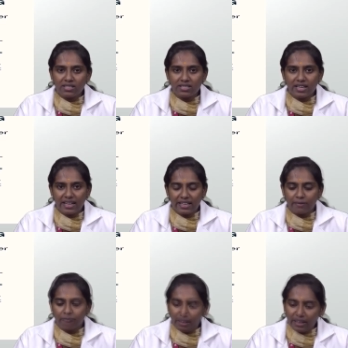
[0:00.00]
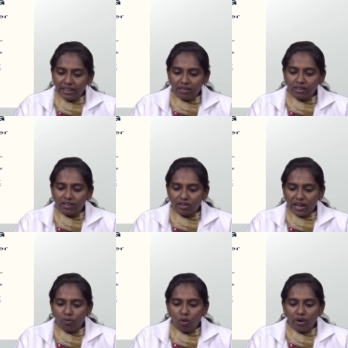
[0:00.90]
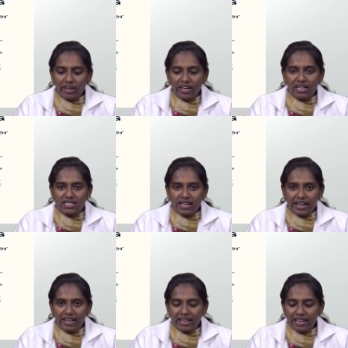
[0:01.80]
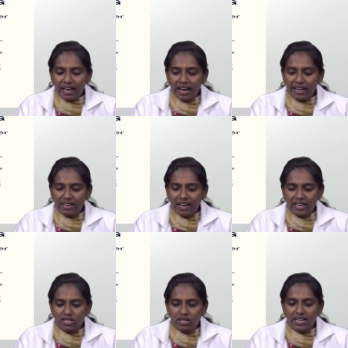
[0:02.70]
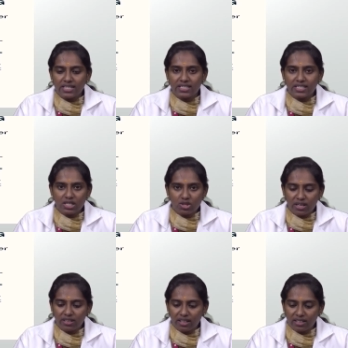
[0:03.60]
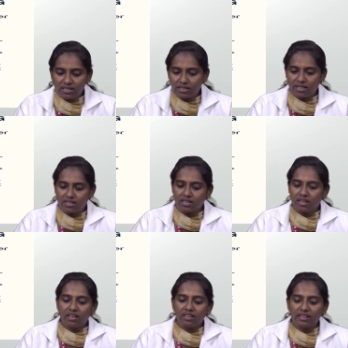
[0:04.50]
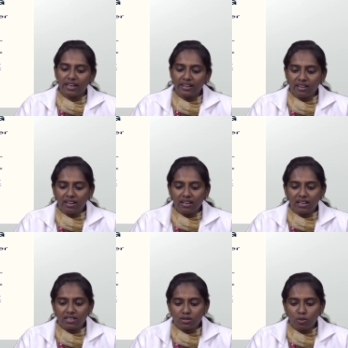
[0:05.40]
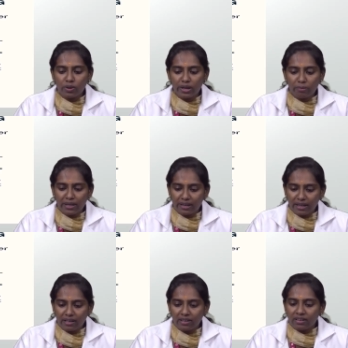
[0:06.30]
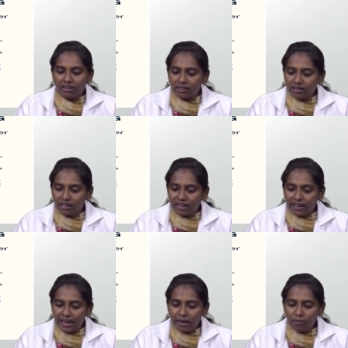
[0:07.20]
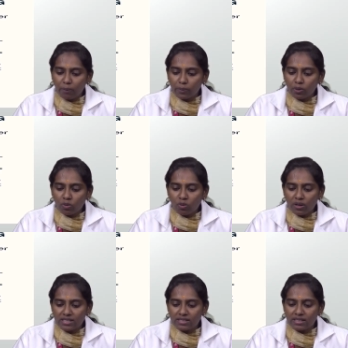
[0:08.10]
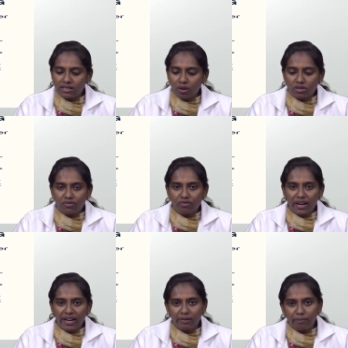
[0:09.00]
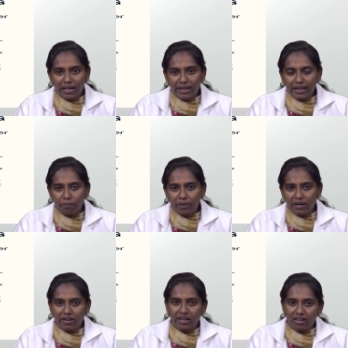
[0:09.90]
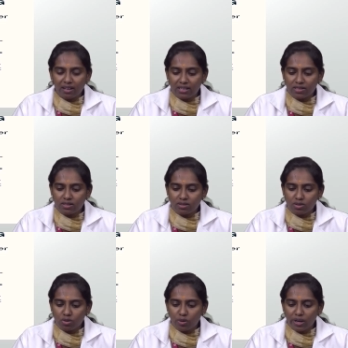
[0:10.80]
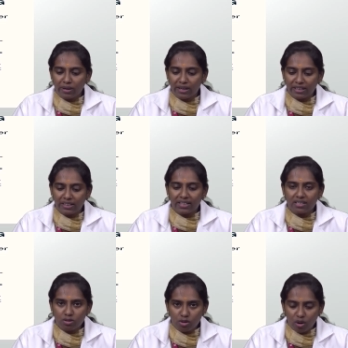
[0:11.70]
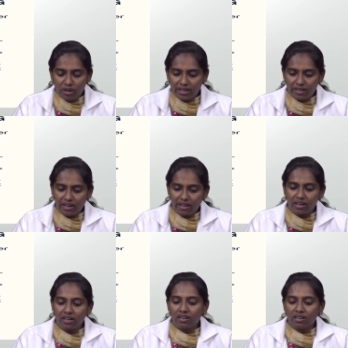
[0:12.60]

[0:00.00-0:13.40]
daily. Then try walking and cycling and HIIT strength exercise. Then less sodium intake. Aim up to less than 1500 milligram per day, less sodium intake, that is salt intake.